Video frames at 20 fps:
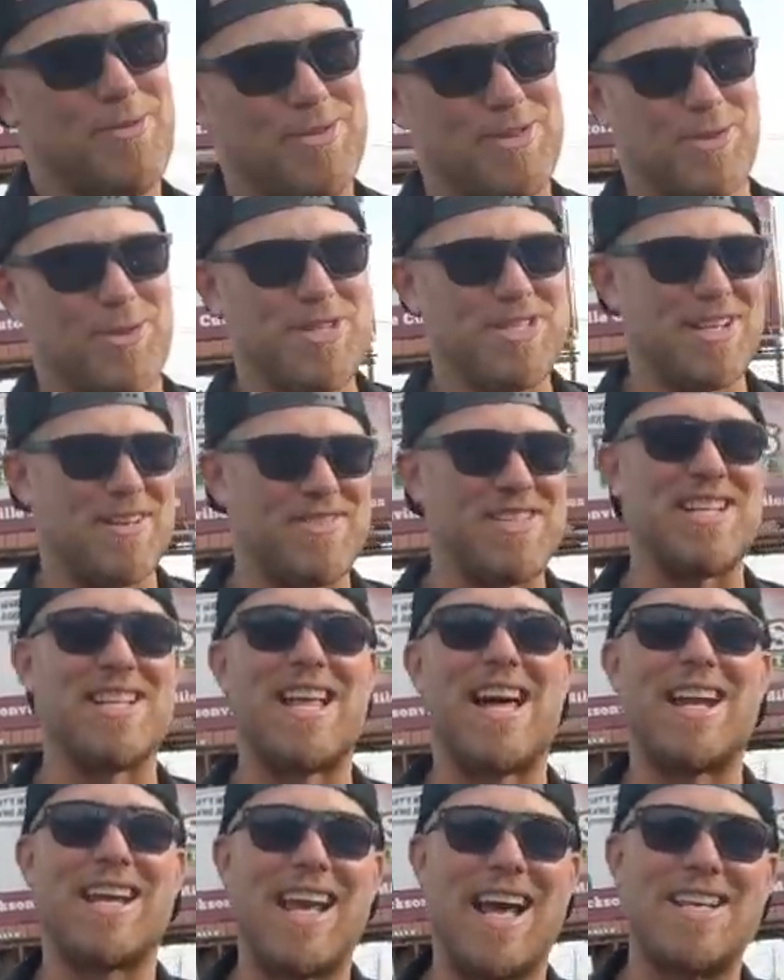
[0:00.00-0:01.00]
know if it's a reason. I've seen
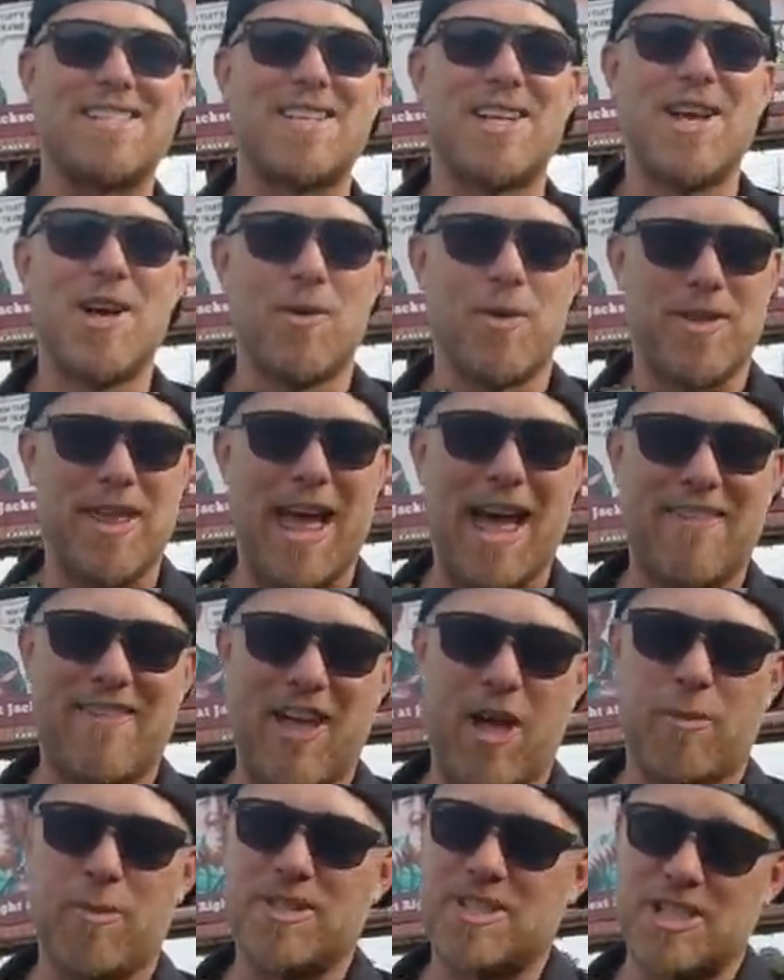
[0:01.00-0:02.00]
a lot of guys with
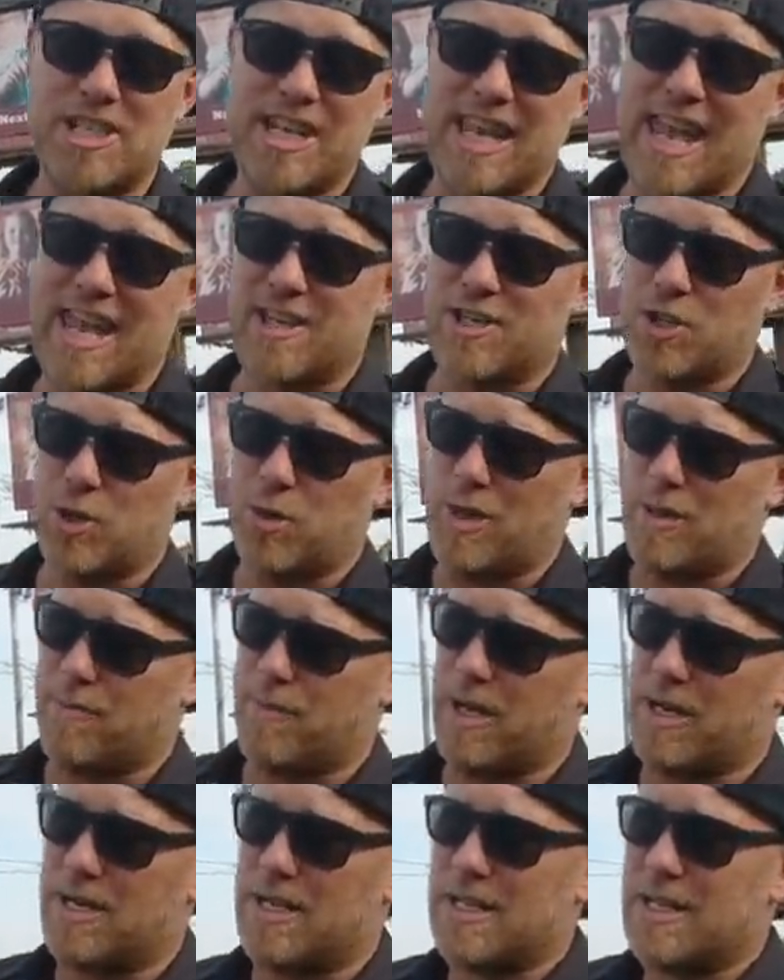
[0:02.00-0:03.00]
half helmets and you can't do
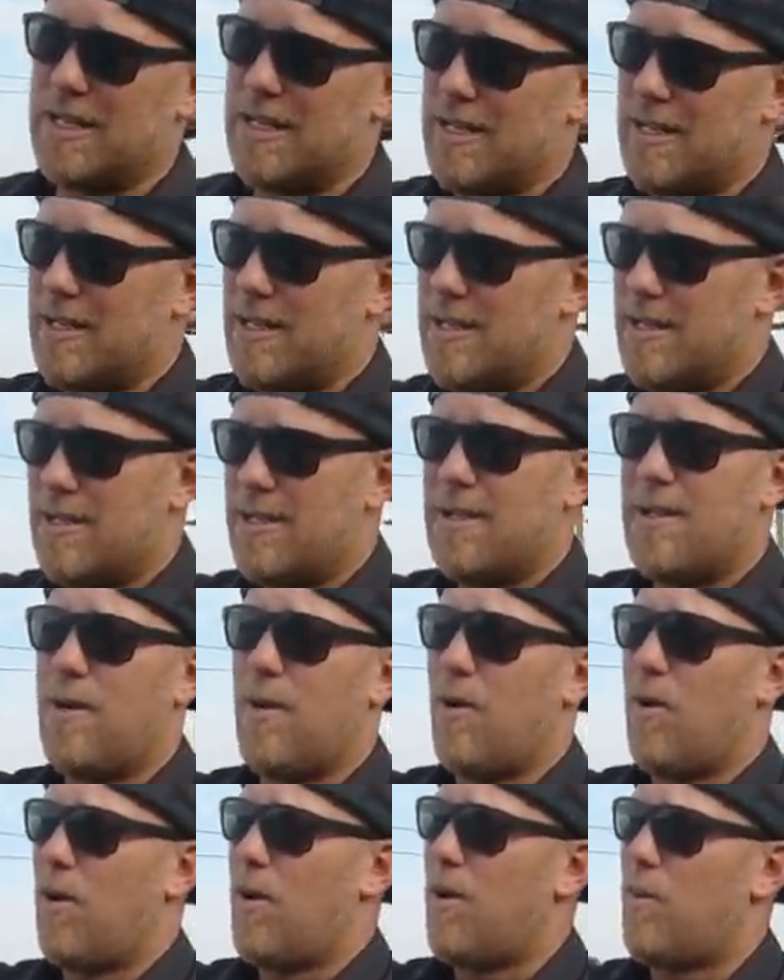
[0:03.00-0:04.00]
it, but
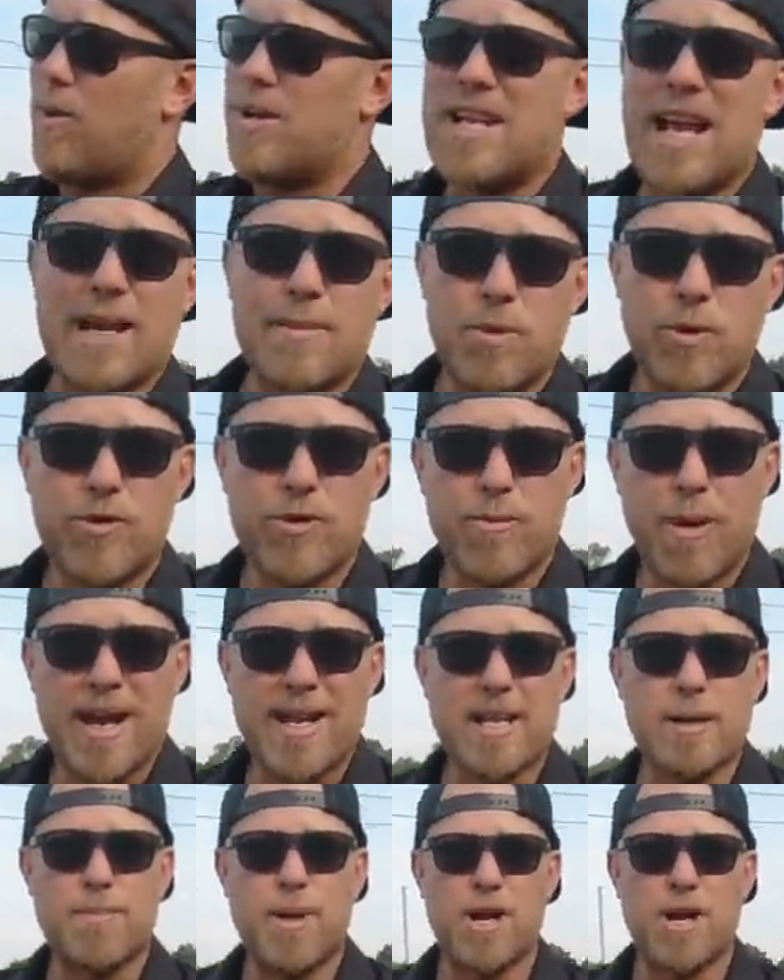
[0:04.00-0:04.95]
when you got to move your bike in